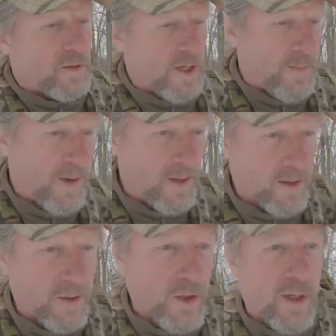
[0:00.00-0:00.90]
teepees
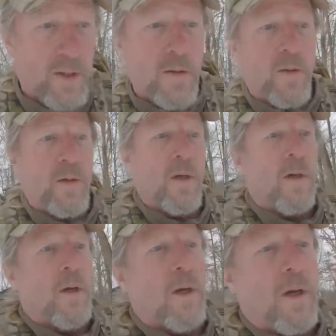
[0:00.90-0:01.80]
in general,
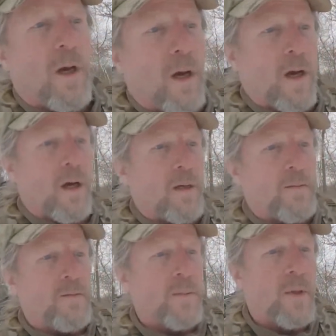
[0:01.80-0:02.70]

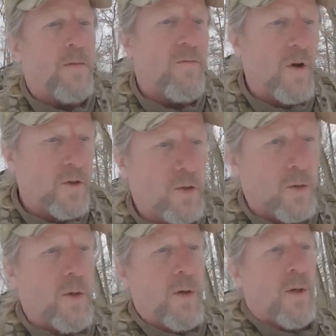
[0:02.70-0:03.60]
uh,
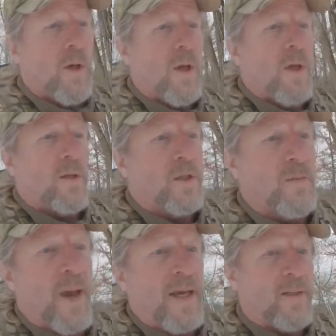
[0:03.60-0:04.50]
functional
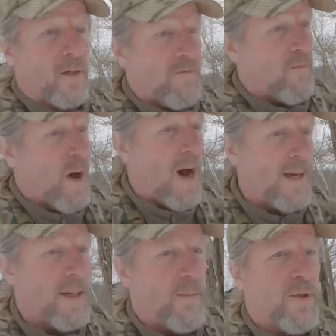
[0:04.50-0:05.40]
space of
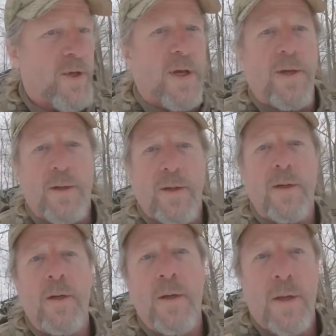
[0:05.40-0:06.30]
mine in
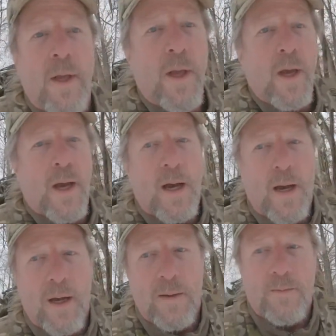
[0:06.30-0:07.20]
particular,
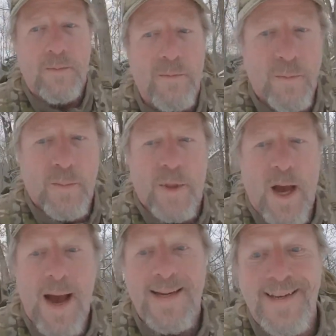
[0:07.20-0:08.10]
um, the
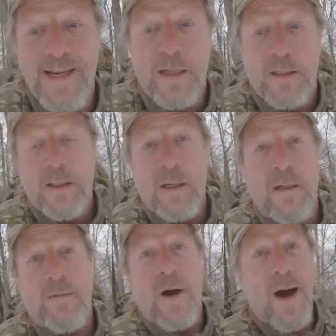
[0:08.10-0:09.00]
idea
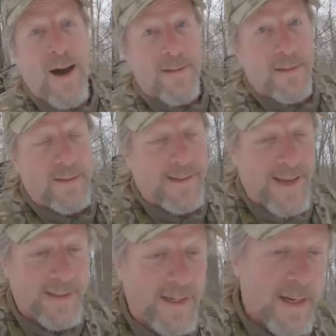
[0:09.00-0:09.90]
of hot
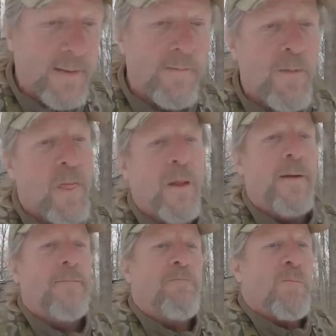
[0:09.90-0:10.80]
tenting.
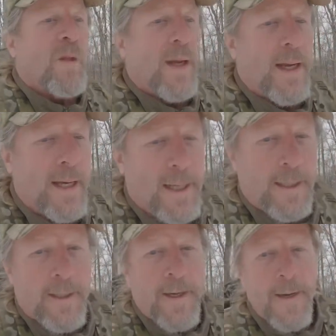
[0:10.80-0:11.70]

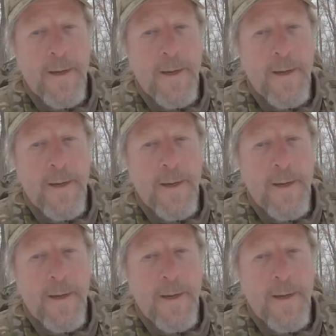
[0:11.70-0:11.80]
And